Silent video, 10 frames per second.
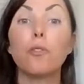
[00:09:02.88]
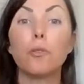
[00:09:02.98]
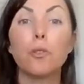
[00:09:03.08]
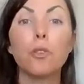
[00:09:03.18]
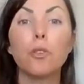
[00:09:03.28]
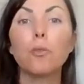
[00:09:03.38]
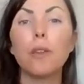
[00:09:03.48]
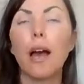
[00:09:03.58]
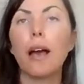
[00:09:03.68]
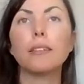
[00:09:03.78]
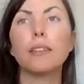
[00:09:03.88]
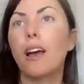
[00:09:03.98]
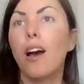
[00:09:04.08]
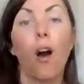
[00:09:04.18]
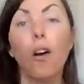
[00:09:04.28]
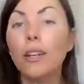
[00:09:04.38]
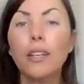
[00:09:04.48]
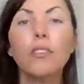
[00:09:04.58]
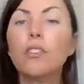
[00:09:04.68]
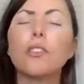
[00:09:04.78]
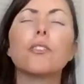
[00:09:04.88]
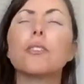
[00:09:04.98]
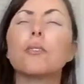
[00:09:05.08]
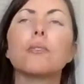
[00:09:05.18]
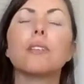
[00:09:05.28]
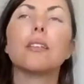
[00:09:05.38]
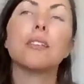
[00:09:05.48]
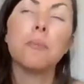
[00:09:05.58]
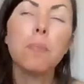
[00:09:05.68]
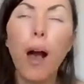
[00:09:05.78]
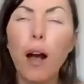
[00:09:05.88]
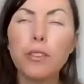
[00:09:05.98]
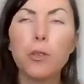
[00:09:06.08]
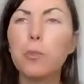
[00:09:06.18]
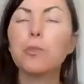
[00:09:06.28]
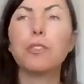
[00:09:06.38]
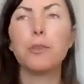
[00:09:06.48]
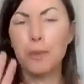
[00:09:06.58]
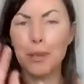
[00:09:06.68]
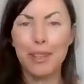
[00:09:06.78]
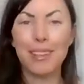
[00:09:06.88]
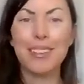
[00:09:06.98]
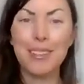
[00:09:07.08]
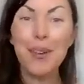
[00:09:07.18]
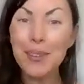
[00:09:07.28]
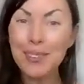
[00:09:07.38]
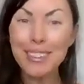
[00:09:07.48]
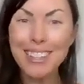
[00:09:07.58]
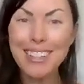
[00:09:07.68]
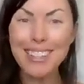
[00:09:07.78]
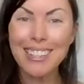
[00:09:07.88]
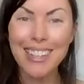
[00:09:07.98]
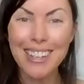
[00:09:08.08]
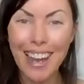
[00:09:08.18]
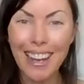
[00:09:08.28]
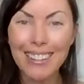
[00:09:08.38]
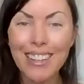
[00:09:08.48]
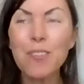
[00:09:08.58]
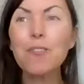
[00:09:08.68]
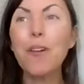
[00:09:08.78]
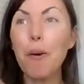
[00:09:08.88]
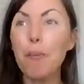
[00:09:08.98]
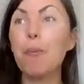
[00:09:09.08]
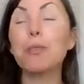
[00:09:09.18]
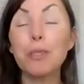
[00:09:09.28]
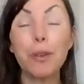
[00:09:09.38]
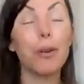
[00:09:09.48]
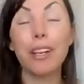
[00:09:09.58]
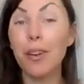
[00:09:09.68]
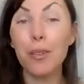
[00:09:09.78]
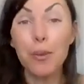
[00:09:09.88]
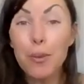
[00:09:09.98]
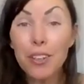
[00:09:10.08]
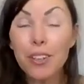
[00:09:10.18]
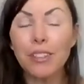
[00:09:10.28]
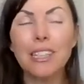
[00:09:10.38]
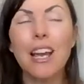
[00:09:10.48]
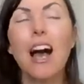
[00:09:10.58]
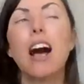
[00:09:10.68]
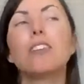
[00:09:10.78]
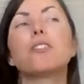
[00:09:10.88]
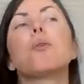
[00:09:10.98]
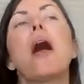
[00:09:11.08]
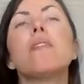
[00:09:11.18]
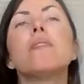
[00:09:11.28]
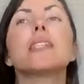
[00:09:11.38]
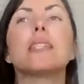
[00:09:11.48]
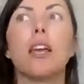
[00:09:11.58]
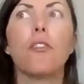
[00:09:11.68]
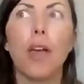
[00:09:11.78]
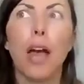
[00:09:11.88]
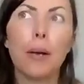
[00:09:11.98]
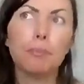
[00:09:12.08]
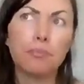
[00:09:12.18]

through you that aren't even yours. So it's impossible to be totally disconnected from what's going on in the world. So having said that,